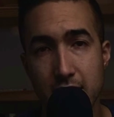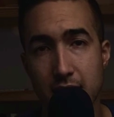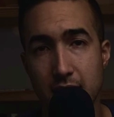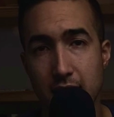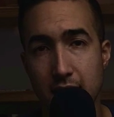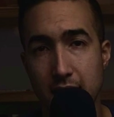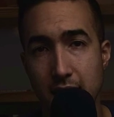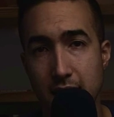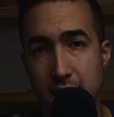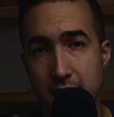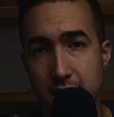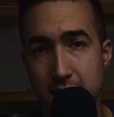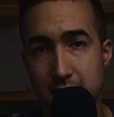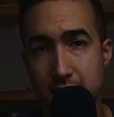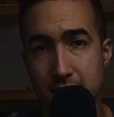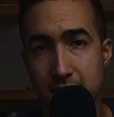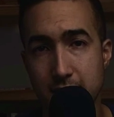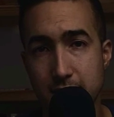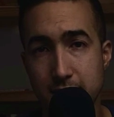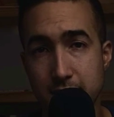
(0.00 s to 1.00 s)
and
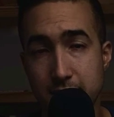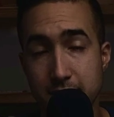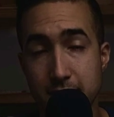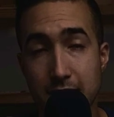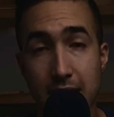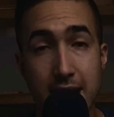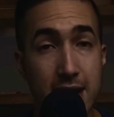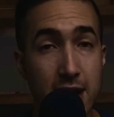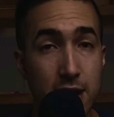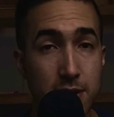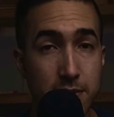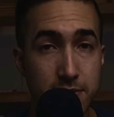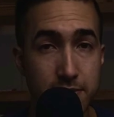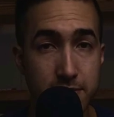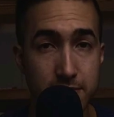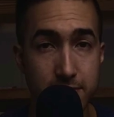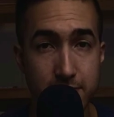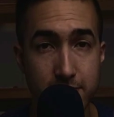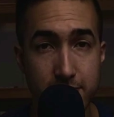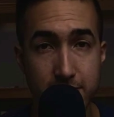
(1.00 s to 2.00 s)
hang out
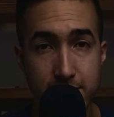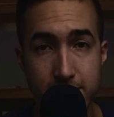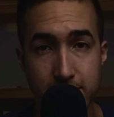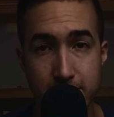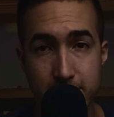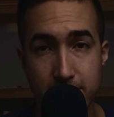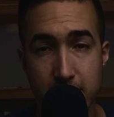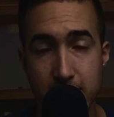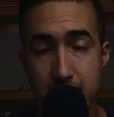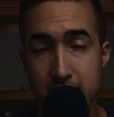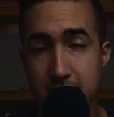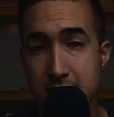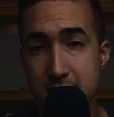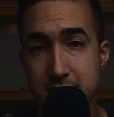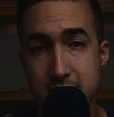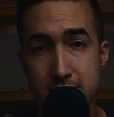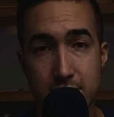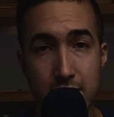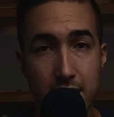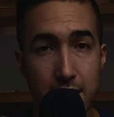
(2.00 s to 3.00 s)
while you
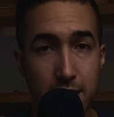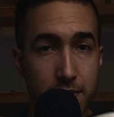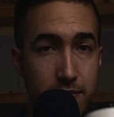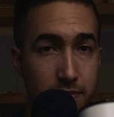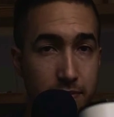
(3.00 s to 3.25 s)
guys do that.